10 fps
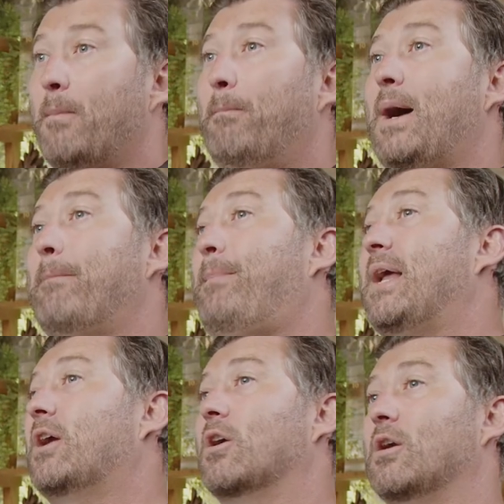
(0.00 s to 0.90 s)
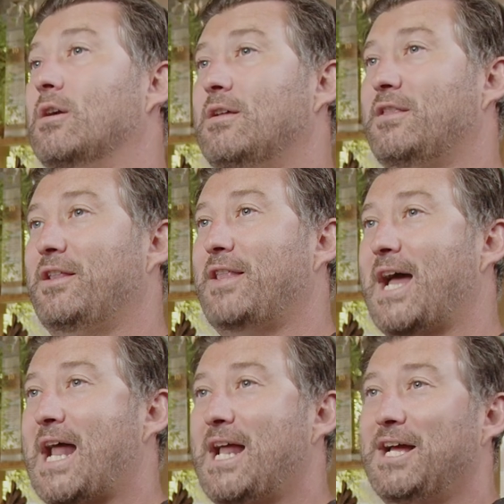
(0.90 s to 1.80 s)
But bigger than
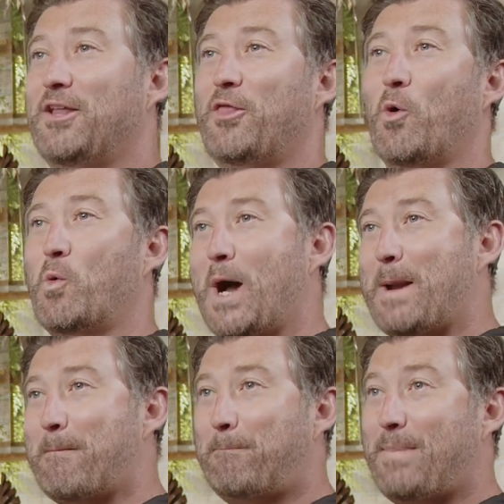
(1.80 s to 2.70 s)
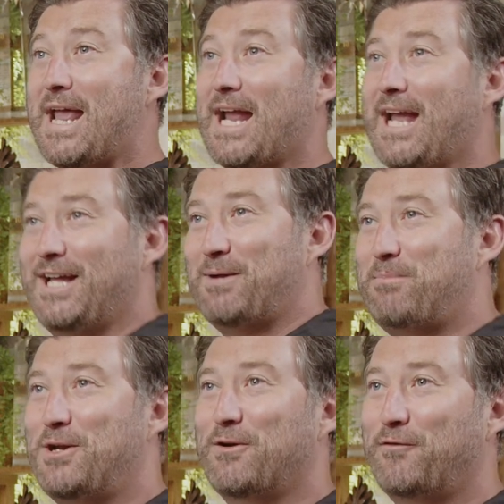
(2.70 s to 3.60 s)
that, the one big,
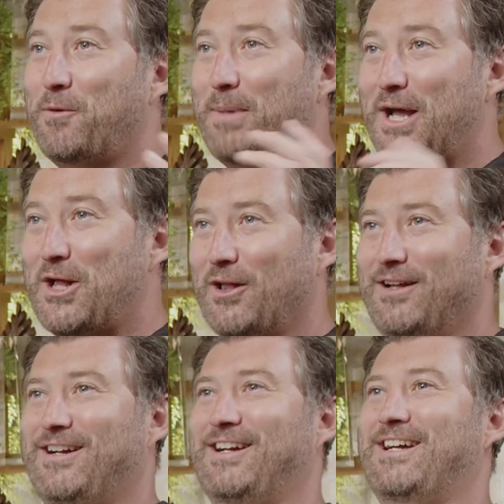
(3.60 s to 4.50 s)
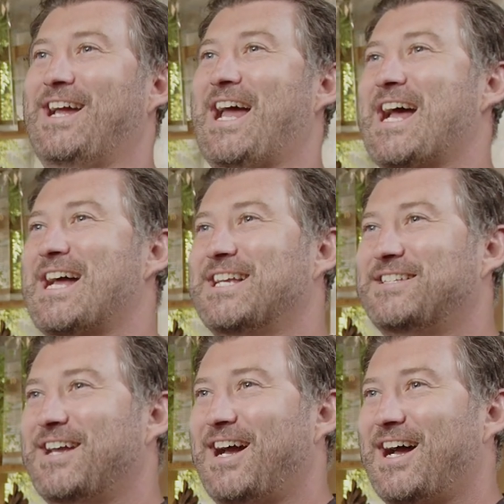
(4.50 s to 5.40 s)
beautiful bill
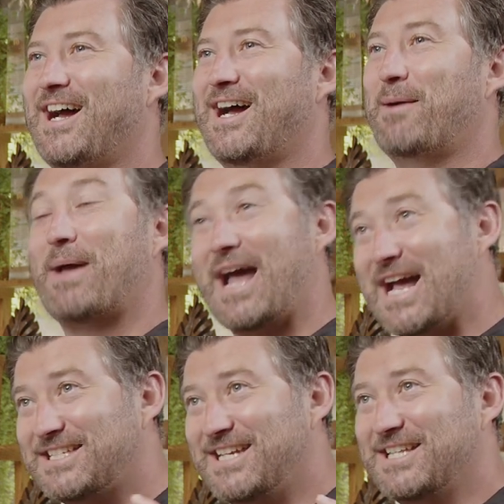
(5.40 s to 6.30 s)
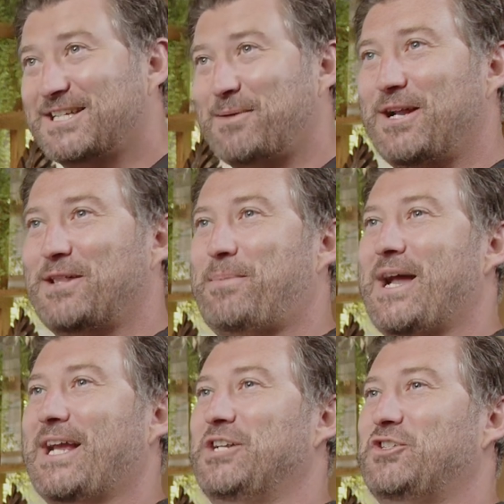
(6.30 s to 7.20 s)
has passed, and it's down the
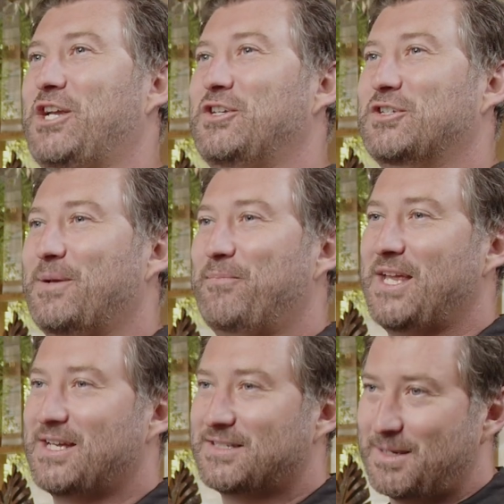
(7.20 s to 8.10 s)
pike, and it changes some things.